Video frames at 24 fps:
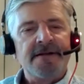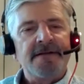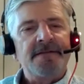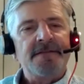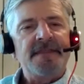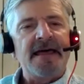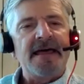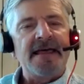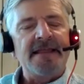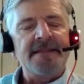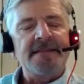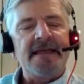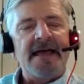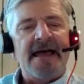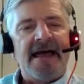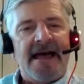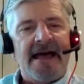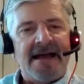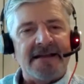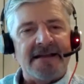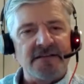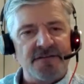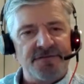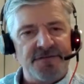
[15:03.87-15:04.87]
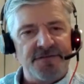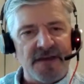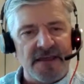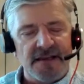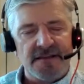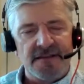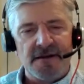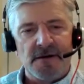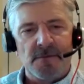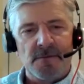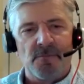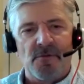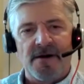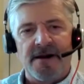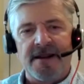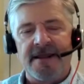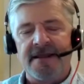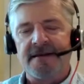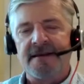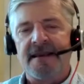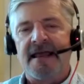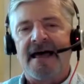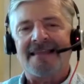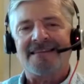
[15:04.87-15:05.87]
that activated their
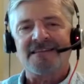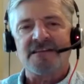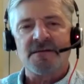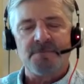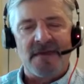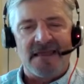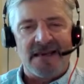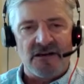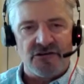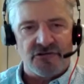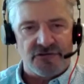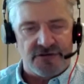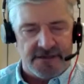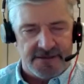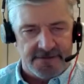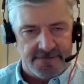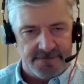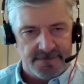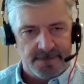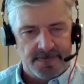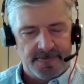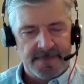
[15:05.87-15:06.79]
brain, not diminished it.